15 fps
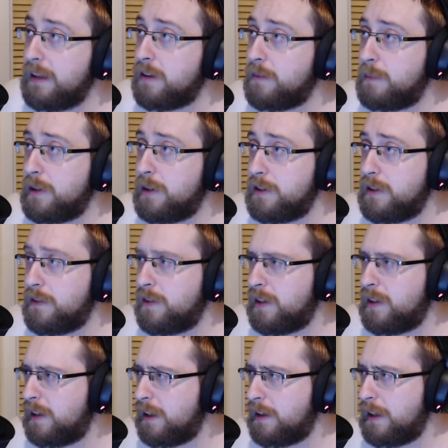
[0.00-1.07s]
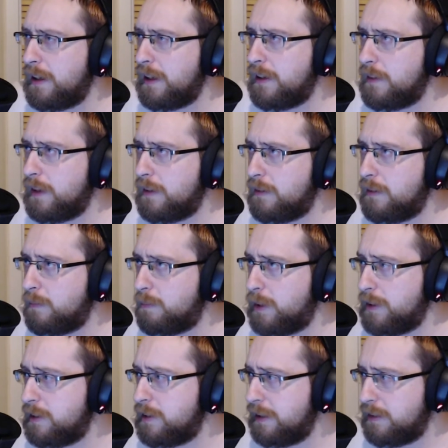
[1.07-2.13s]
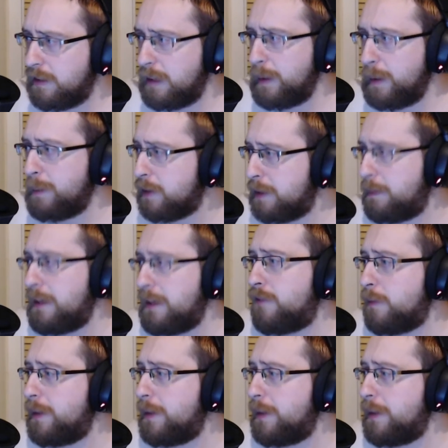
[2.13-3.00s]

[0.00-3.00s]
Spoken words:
Bungie have said that their Bungie is going to be multi-platform.